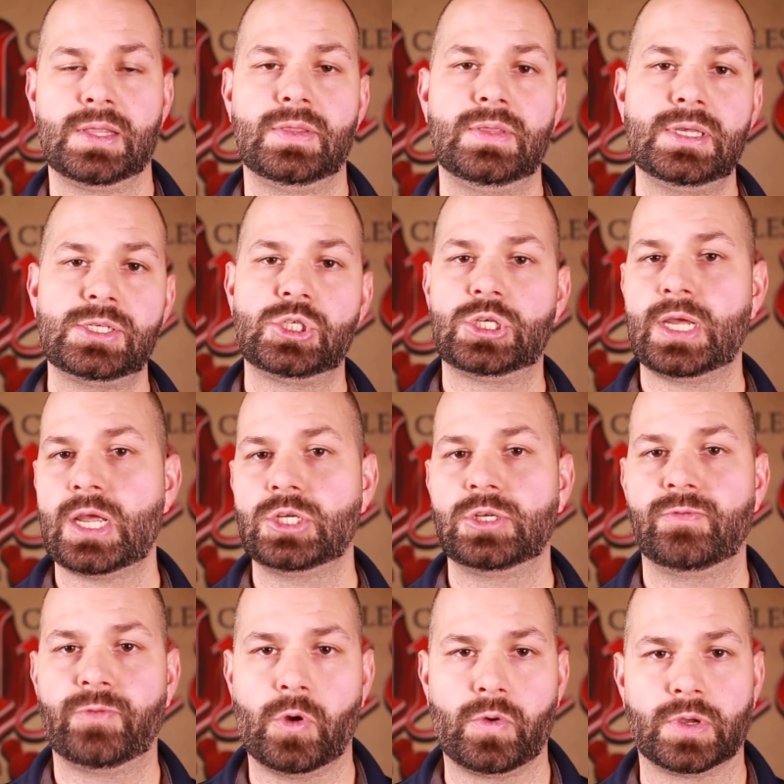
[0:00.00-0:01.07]
This change
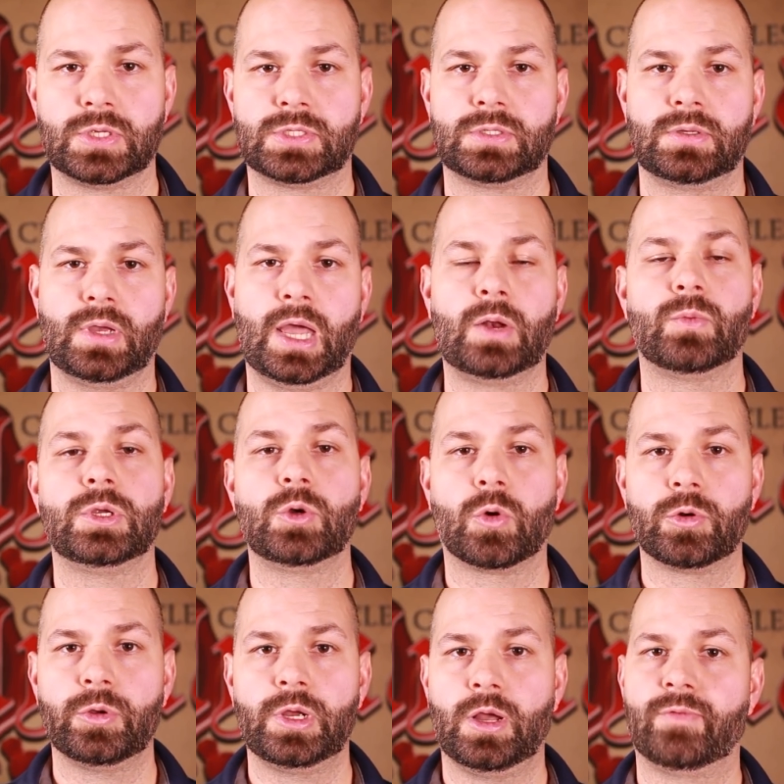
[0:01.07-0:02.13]
in focus and
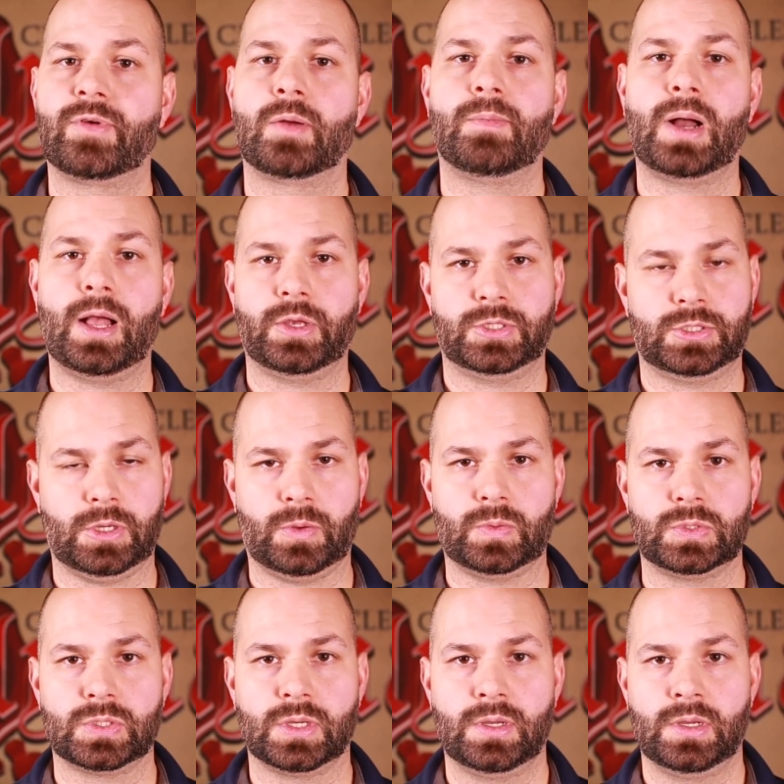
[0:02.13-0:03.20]
reordering of our
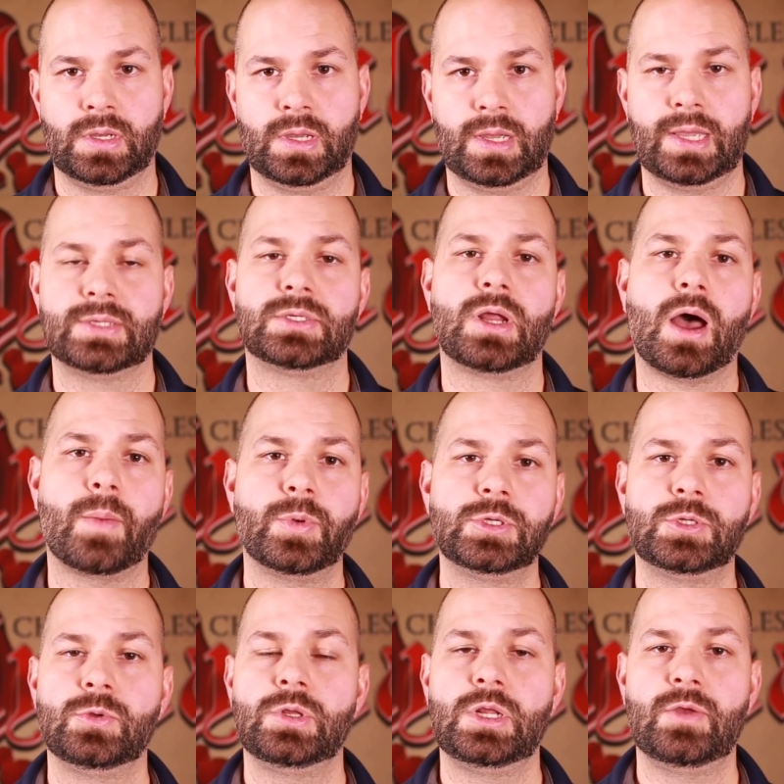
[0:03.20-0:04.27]
milestones is an
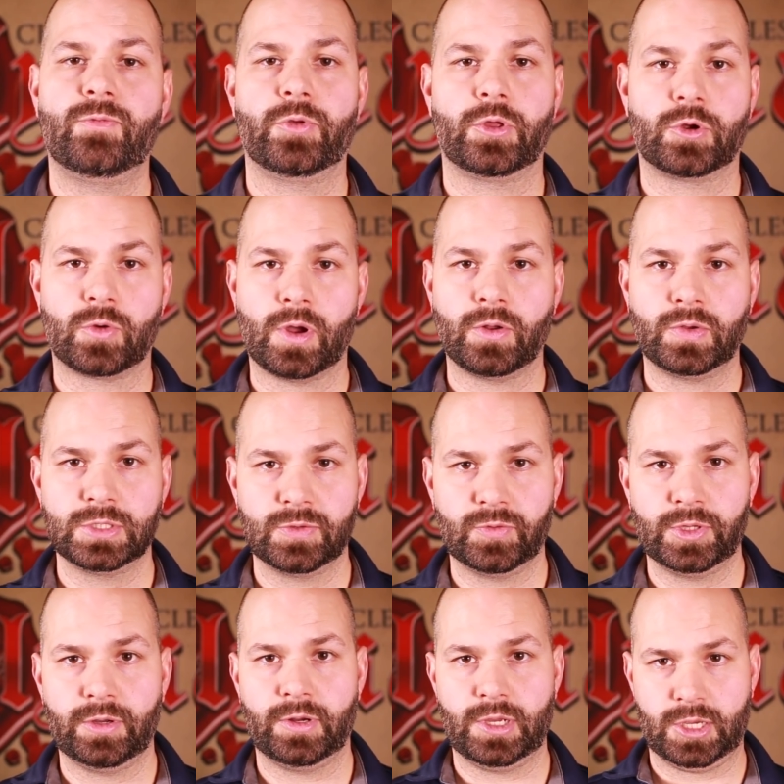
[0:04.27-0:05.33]
opportunity for the Chronicles of
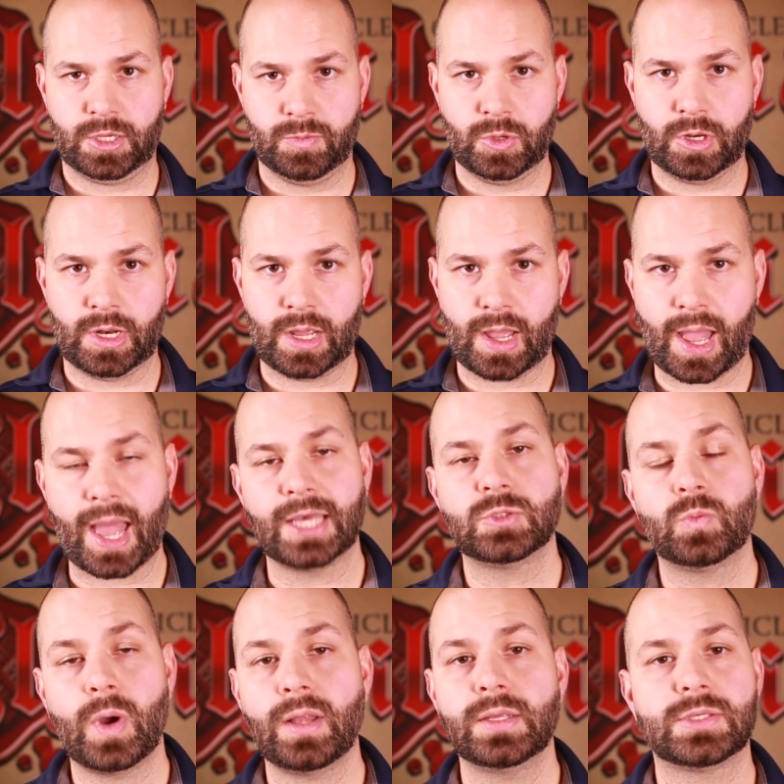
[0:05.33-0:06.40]
Elyria community as
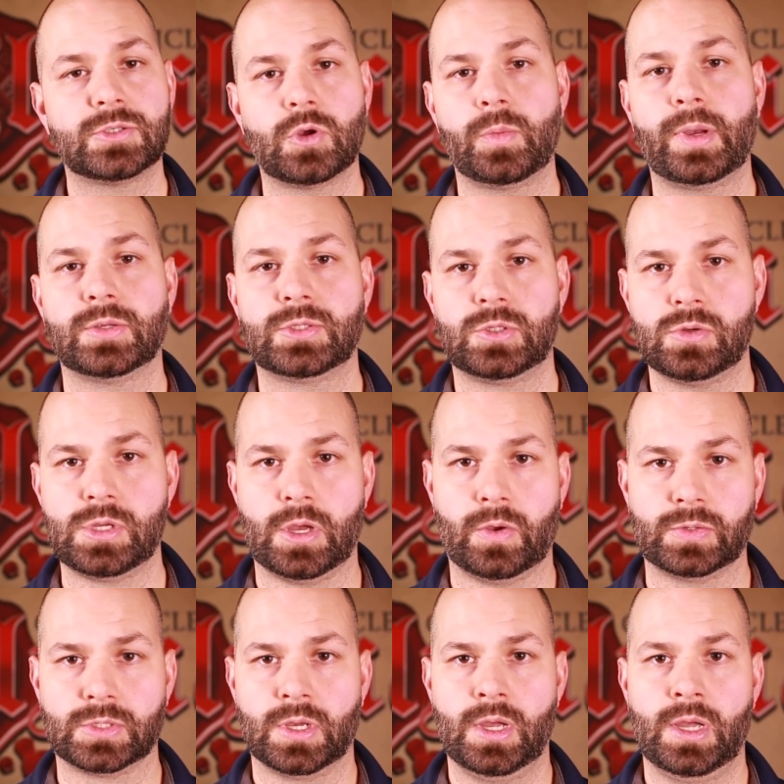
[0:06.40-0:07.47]
well as Soulbound
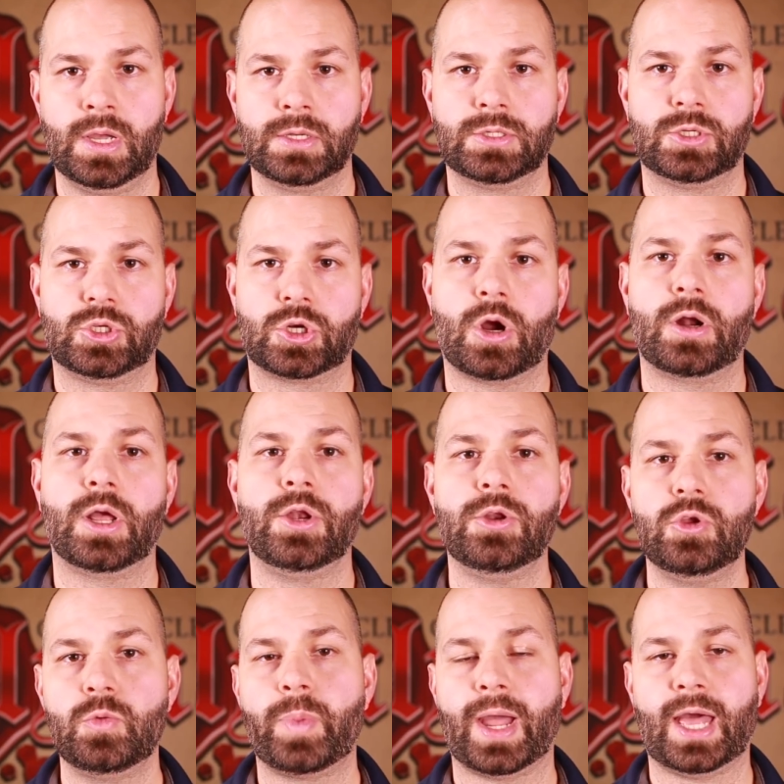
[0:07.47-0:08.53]
Studios to chart a
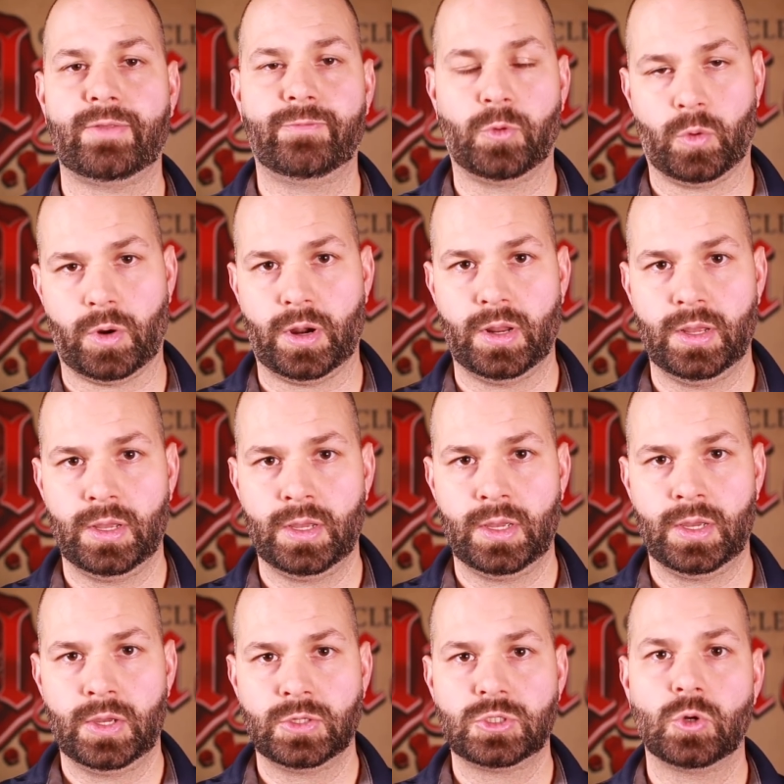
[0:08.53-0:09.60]
new path forward,
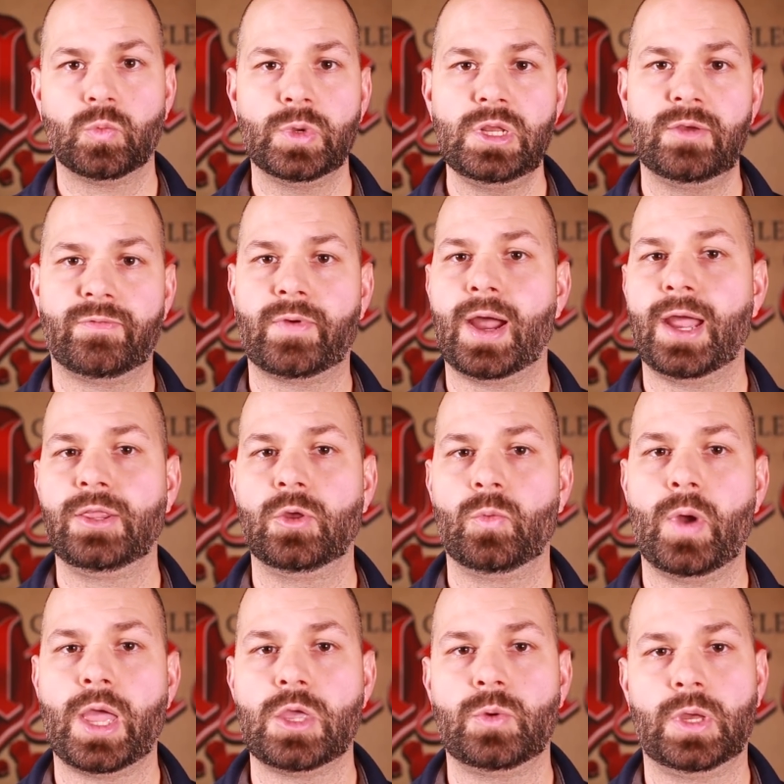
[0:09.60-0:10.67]
to redefine the
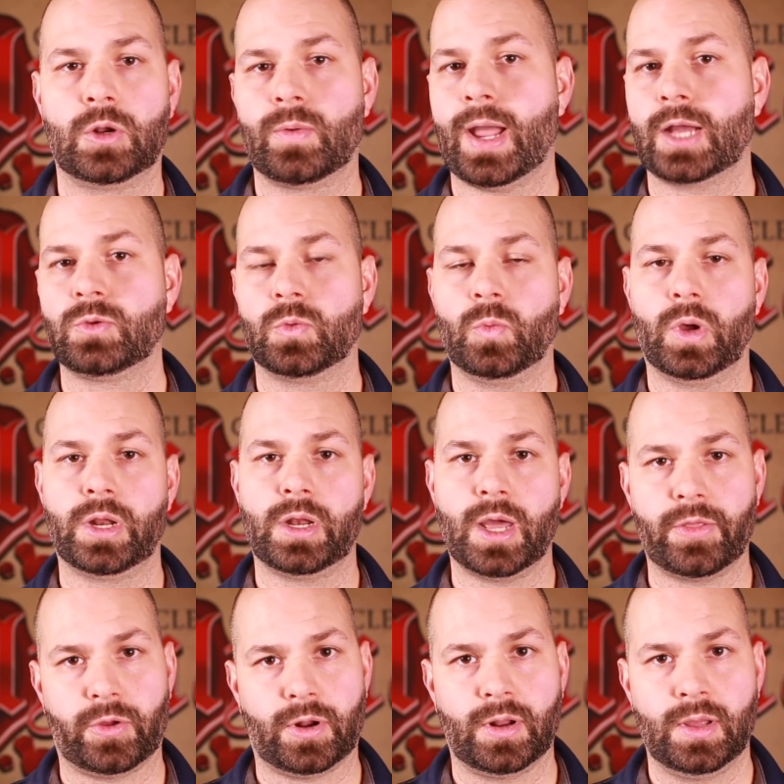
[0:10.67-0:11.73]
way you interact with one
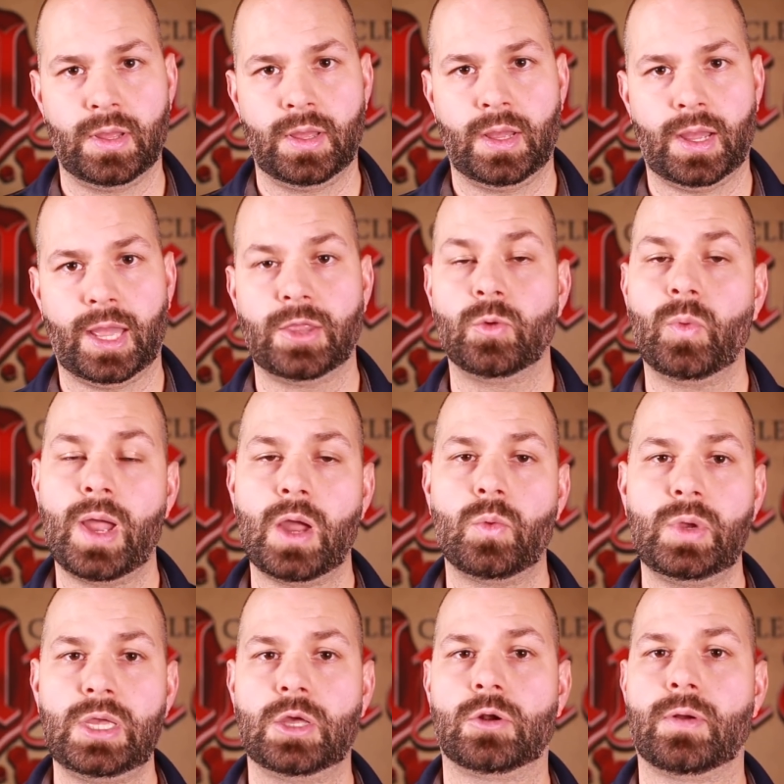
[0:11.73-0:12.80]
another and the way
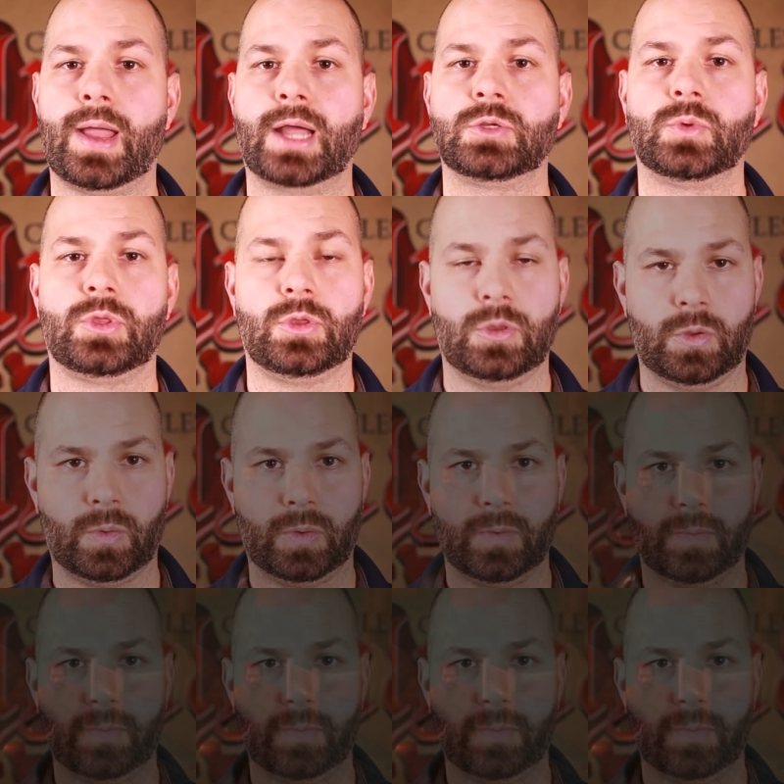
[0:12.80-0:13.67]
we interact with you.